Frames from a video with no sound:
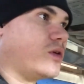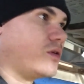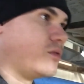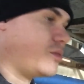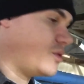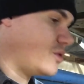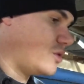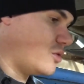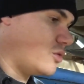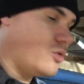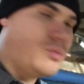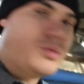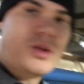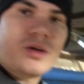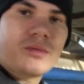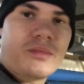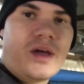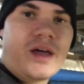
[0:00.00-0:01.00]
or put the oil
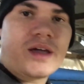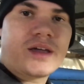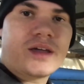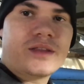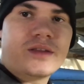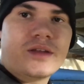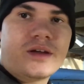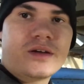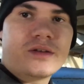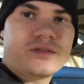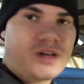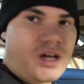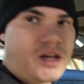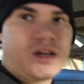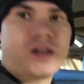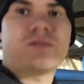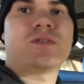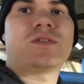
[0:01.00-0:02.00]
plug back in there,
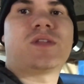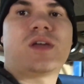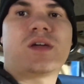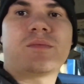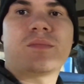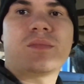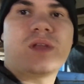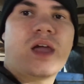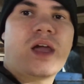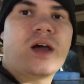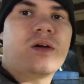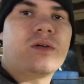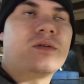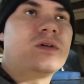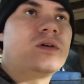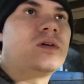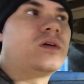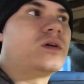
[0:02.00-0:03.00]
tighten everything
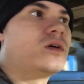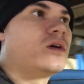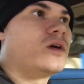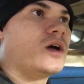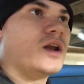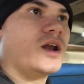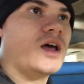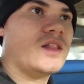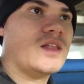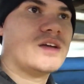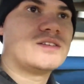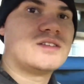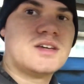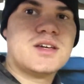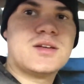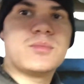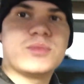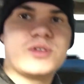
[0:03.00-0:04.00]
down, and I like to
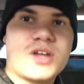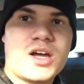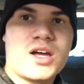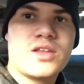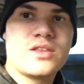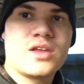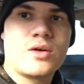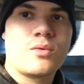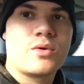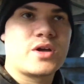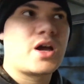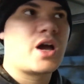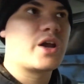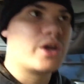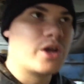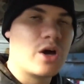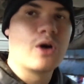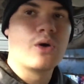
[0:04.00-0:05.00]
get them tight, that way
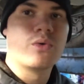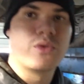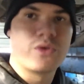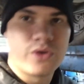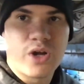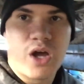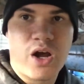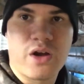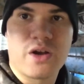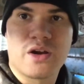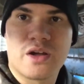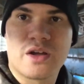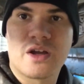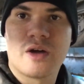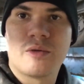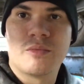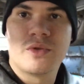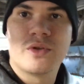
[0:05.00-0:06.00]
I know they're not going to
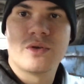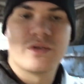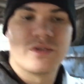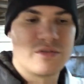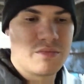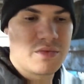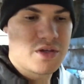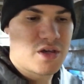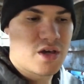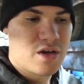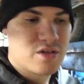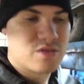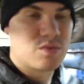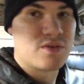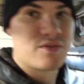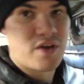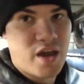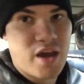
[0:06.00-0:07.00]
come loose, because
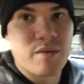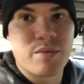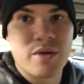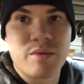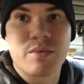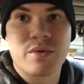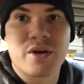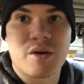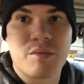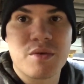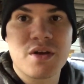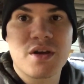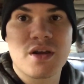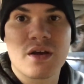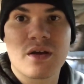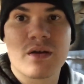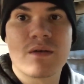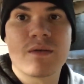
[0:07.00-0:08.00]
we've had people come in
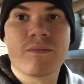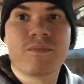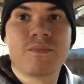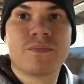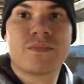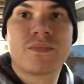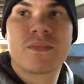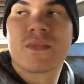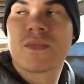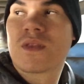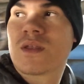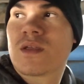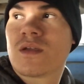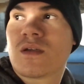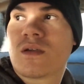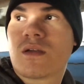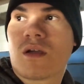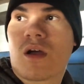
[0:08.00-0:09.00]
here
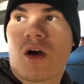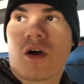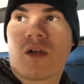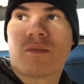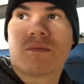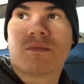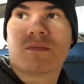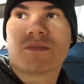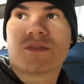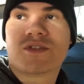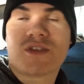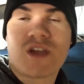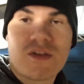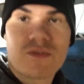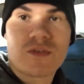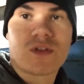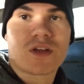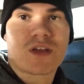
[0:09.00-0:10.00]
on
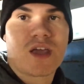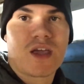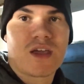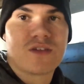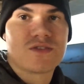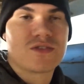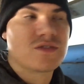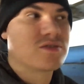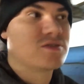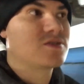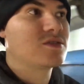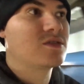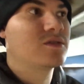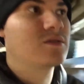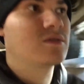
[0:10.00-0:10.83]
several occasions,